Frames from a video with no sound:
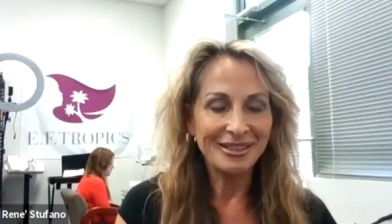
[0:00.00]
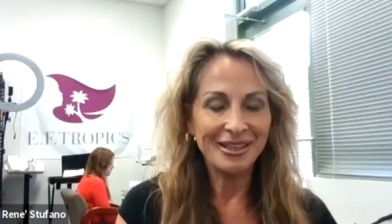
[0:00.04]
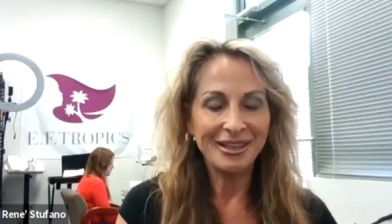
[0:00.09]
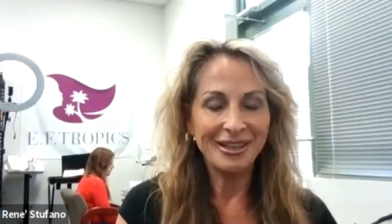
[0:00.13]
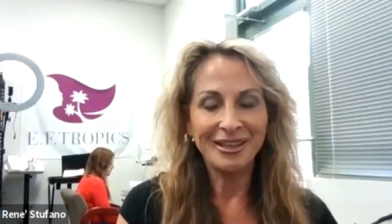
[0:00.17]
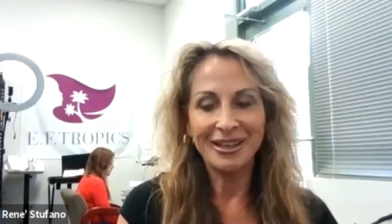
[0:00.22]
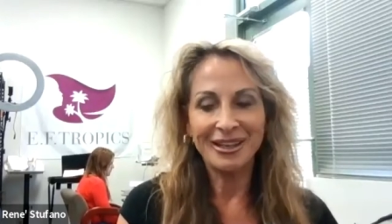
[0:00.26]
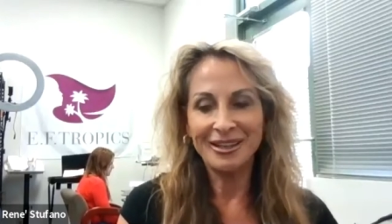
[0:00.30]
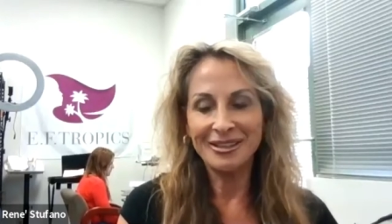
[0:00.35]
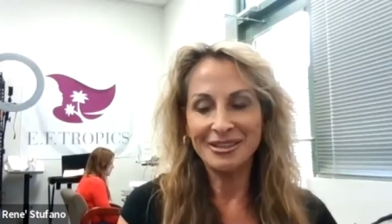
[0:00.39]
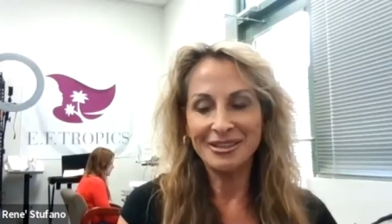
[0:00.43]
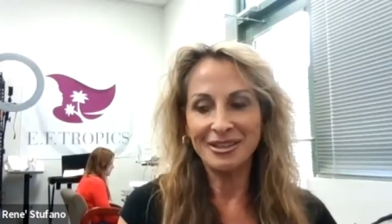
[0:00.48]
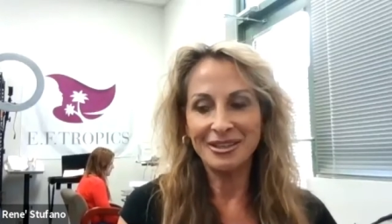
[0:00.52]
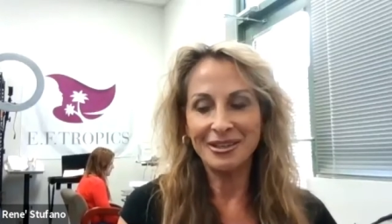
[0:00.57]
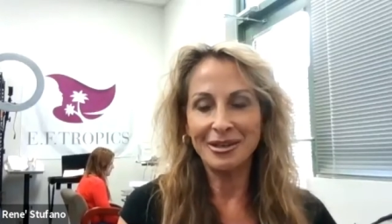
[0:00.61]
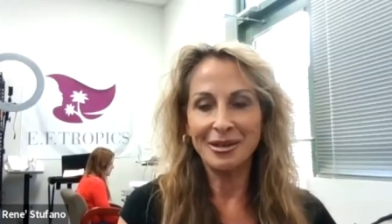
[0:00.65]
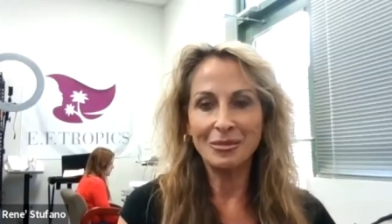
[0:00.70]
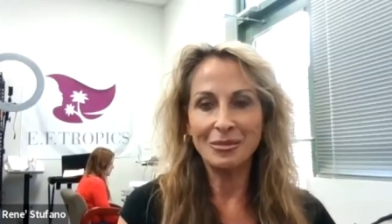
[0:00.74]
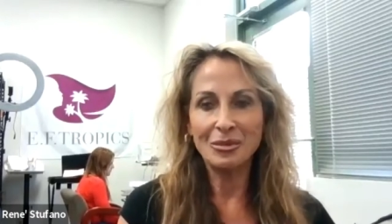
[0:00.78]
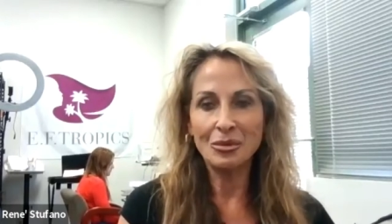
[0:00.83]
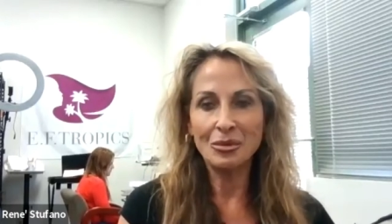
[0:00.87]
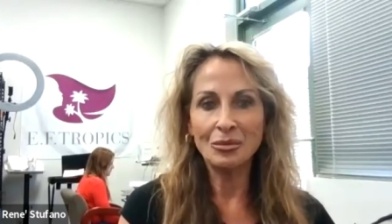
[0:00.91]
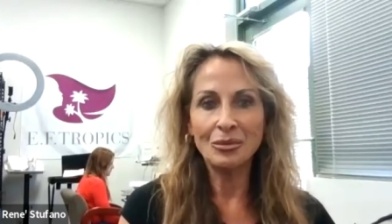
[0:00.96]
And
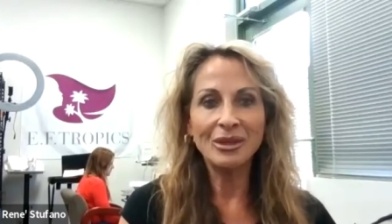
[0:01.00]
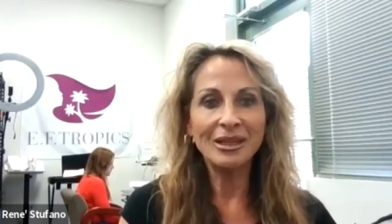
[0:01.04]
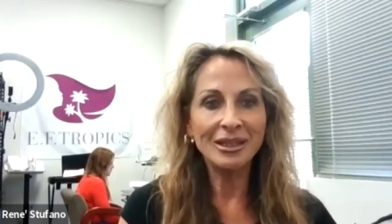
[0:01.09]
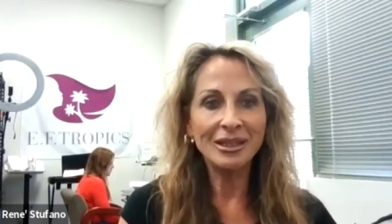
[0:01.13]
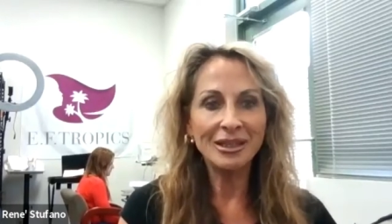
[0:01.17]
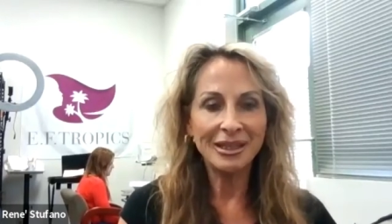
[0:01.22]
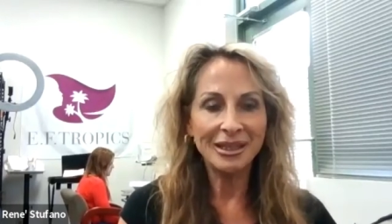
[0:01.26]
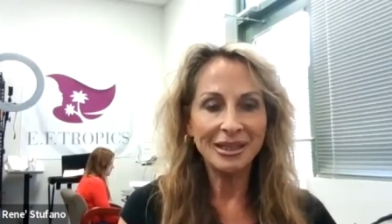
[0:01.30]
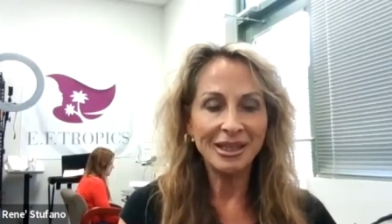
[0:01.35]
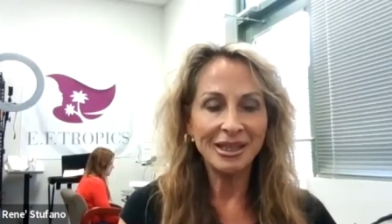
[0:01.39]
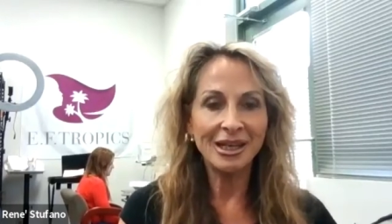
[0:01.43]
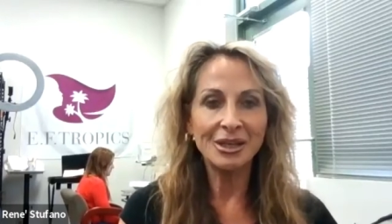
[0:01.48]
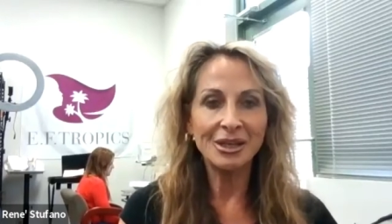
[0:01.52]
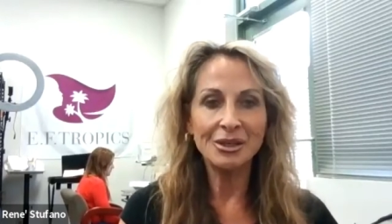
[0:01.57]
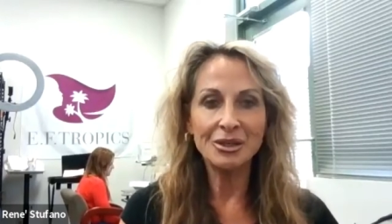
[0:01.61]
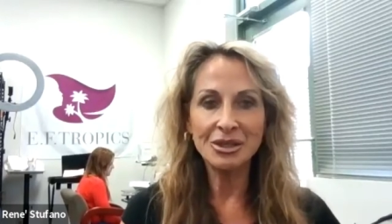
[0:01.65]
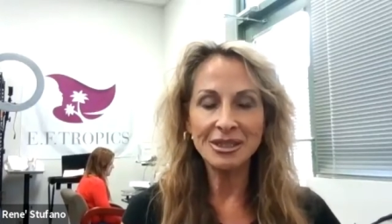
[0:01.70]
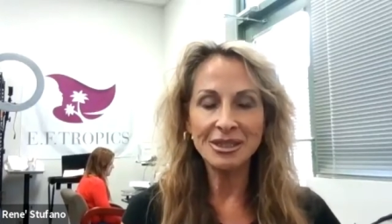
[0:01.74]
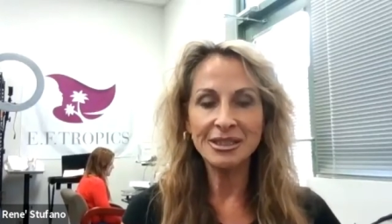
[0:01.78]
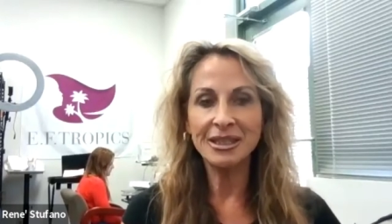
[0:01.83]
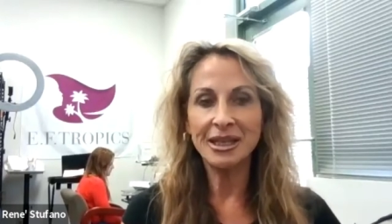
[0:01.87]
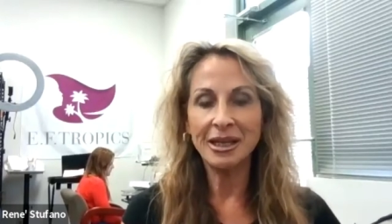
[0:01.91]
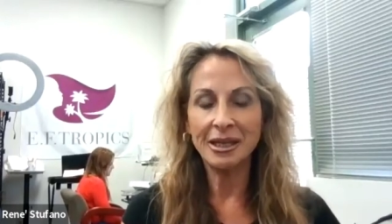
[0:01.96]
really
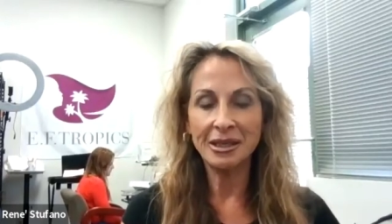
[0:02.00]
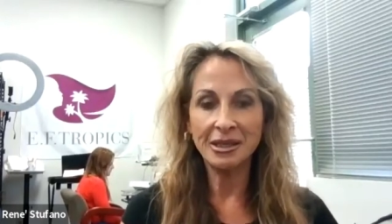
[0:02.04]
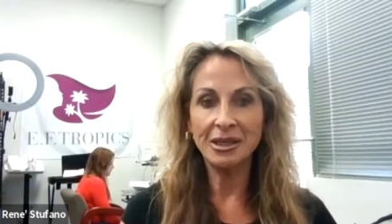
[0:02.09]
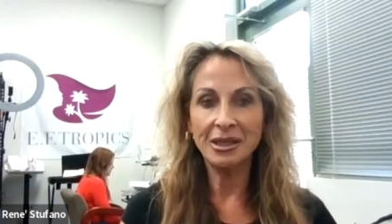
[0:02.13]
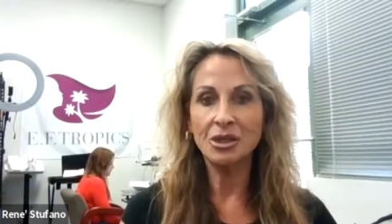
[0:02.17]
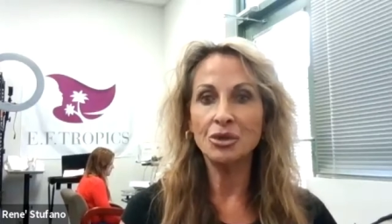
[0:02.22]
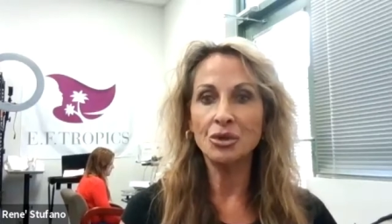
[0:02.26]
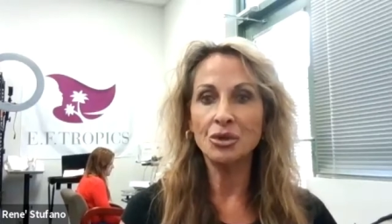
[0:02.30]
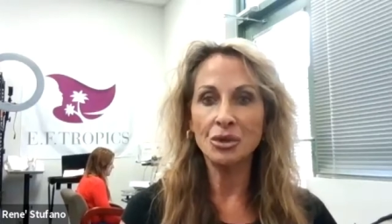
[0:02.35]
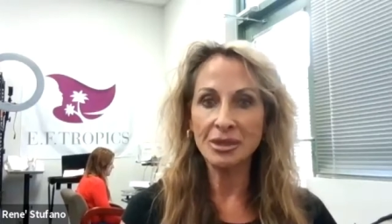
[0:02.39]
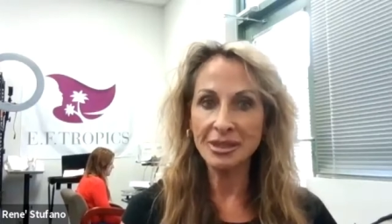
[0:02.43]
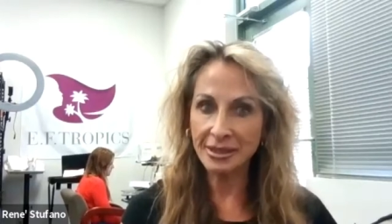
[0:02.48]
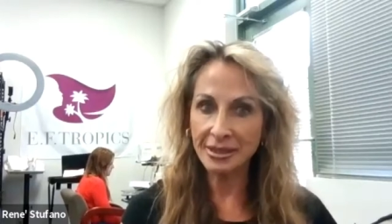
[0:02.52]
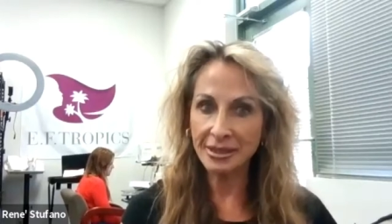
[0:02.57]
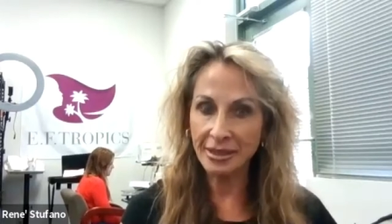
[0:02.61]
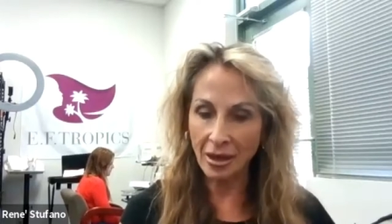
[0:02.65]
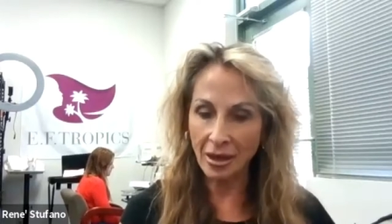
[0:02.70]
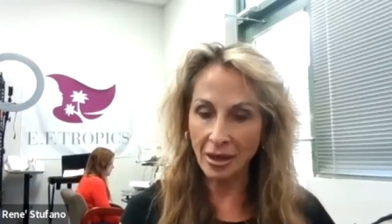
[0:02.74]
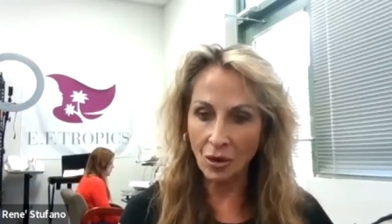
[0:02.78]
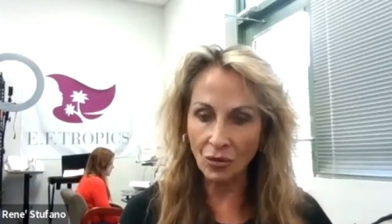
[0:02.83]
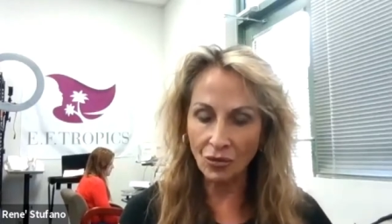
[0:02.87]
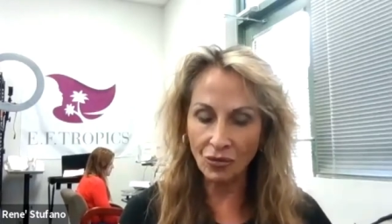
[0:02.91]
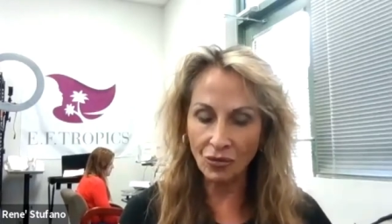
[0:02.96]
understanding
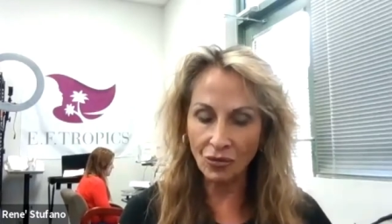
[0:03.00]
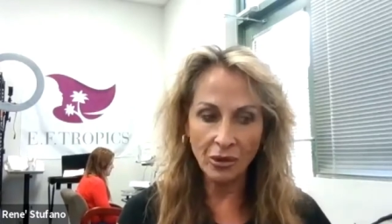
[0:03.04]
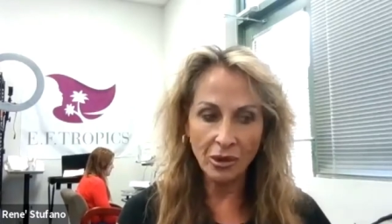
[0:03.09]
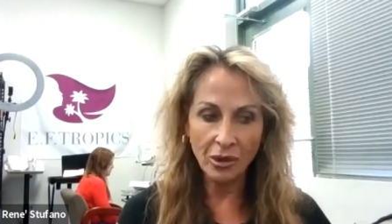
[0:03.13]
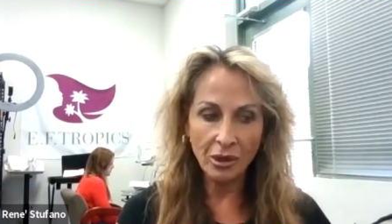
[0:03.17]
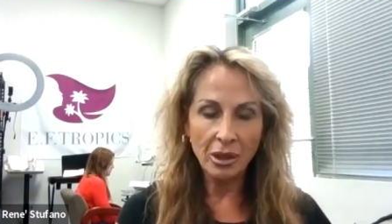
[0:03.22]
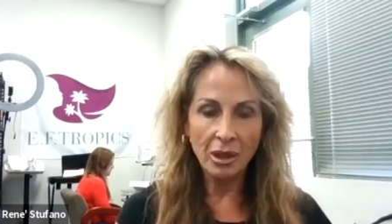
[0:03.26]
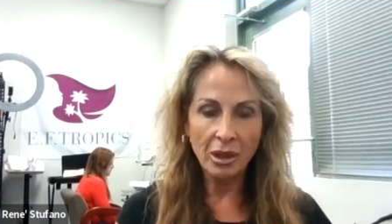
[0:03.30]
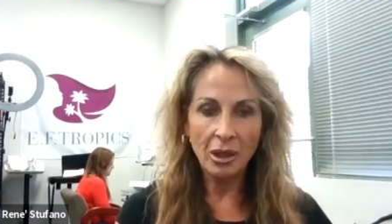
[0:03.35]
yourself,